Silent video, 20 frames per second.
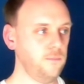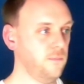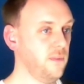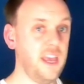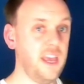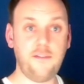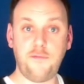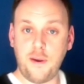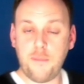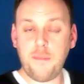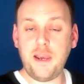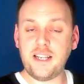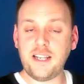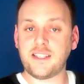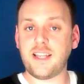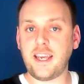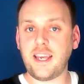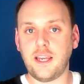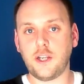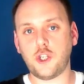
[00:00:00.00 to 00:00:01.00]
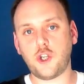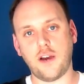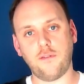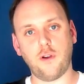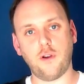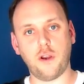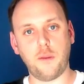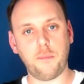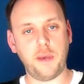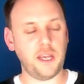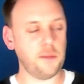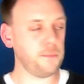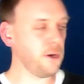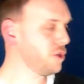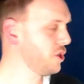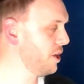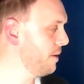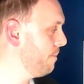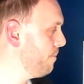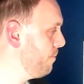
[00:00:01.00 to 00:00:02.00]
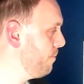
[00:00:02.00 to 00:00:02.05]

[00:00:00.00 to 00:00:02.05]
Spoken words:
if it means they can travel on a bigger budget.